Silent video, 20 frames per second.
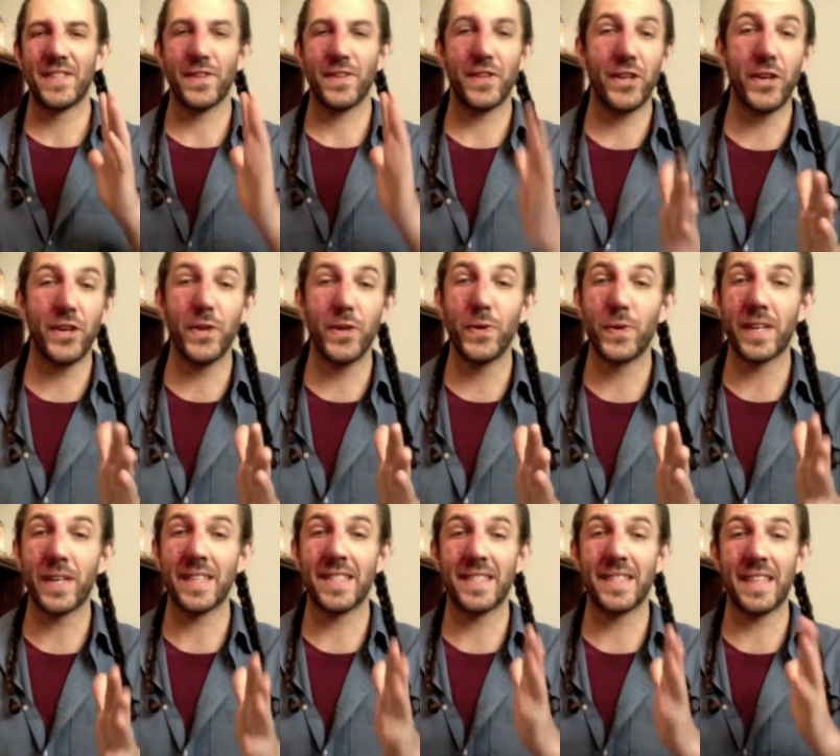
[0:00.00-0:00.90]
you
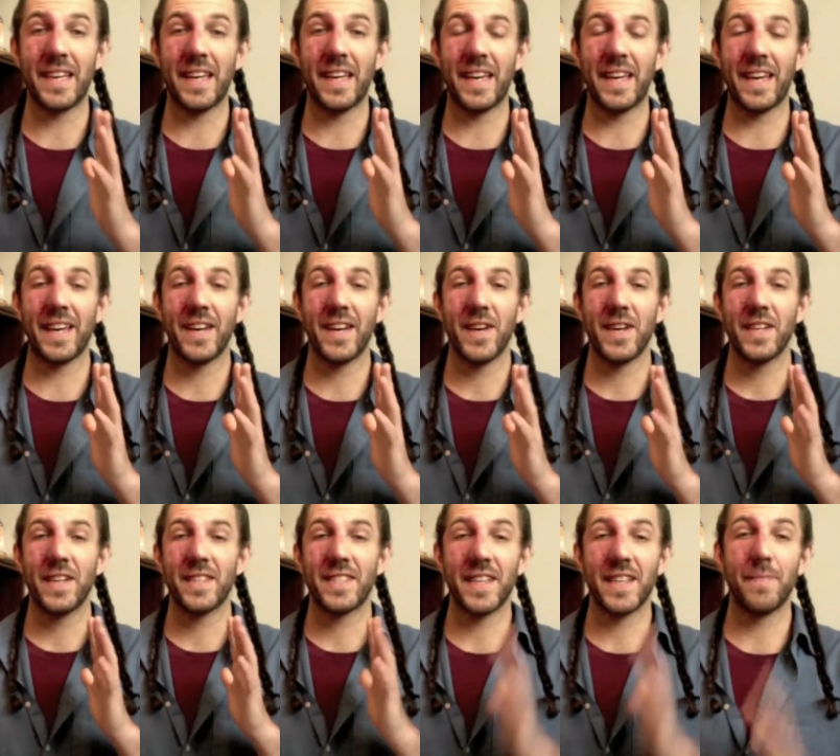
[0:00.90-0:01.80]
can see
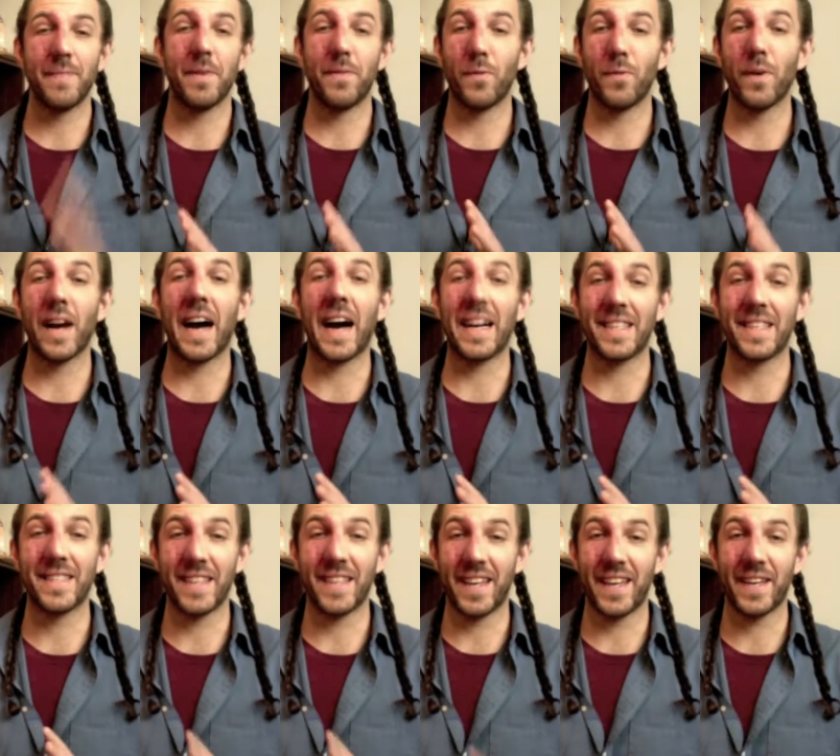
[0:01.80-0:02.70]
some of what I
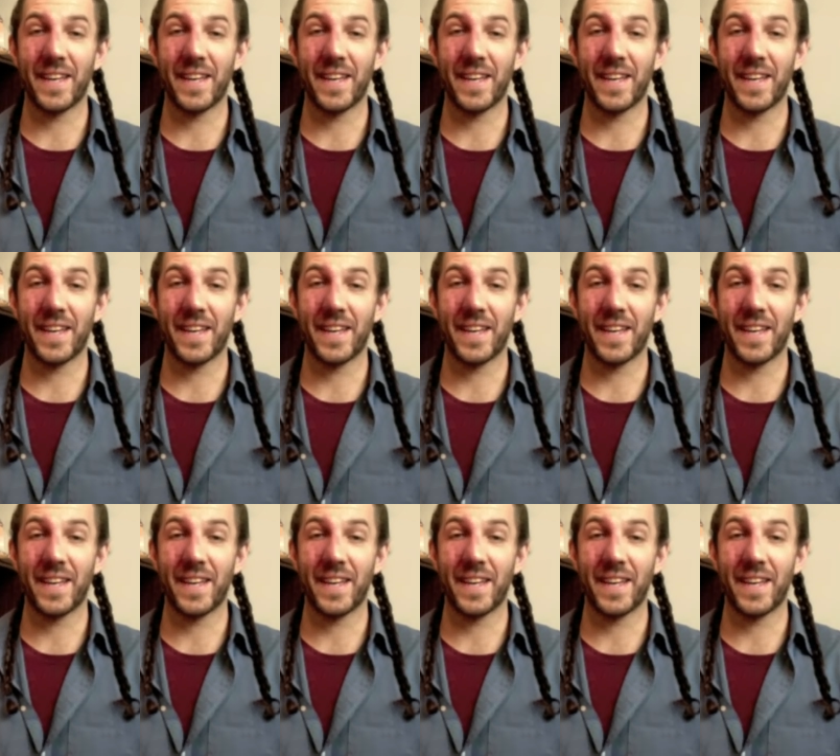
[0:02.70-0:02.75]
see.